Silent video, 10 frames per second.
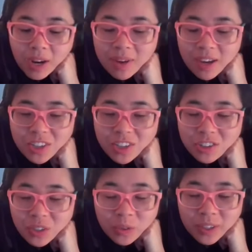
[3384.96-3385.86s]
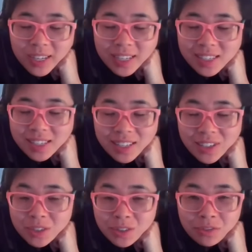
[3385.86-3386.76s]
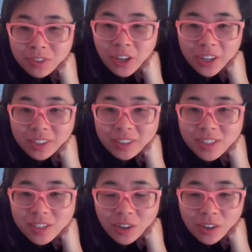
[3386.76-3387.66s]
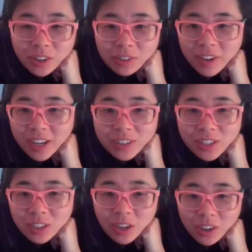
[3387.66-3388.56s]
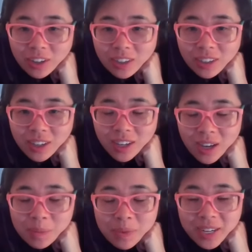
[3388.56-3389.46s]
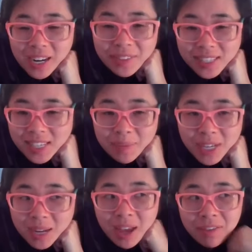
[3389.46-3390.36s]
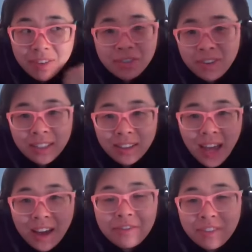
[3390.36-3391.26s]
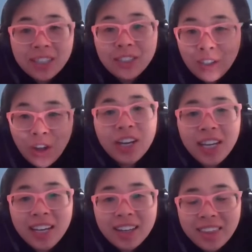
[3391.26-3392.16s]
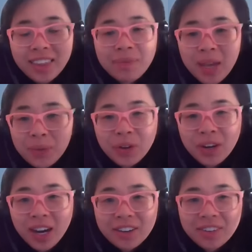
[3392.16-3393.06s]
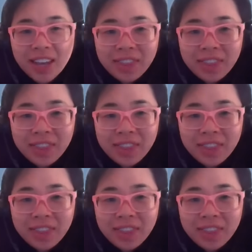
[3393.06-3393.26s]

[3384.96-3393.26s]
mantra always is to learn. So fail to learn, but at the same time, have fun learning. I think people kind of